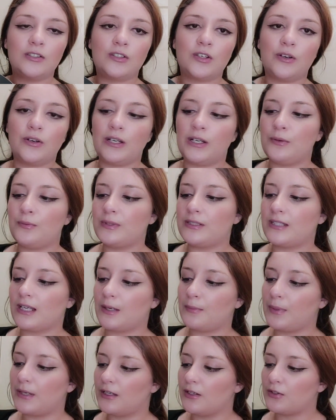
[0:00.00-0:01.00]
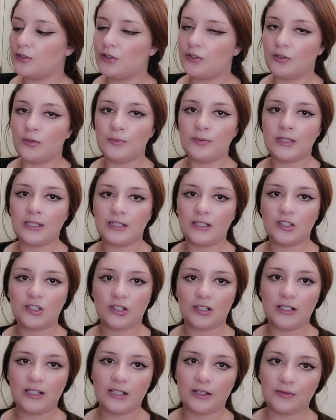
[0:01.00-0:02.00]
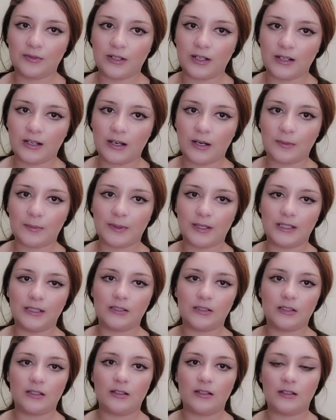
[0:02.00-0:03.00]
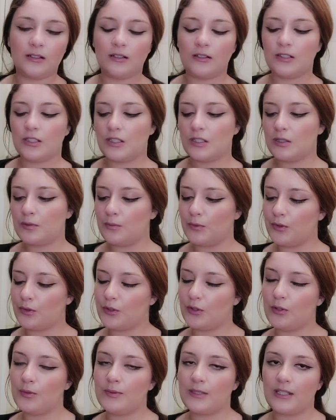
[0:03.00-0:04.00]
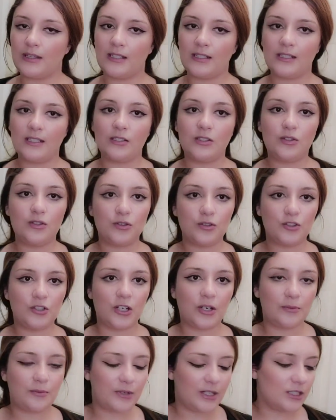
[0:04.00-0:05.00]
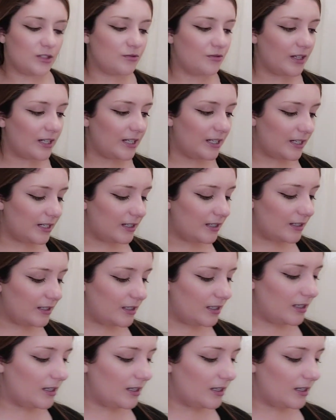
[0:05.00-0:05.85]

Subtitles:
So it was like bigger cubes initially, and I've cut it up into small cubes. And this is 2 chicken breasts right here.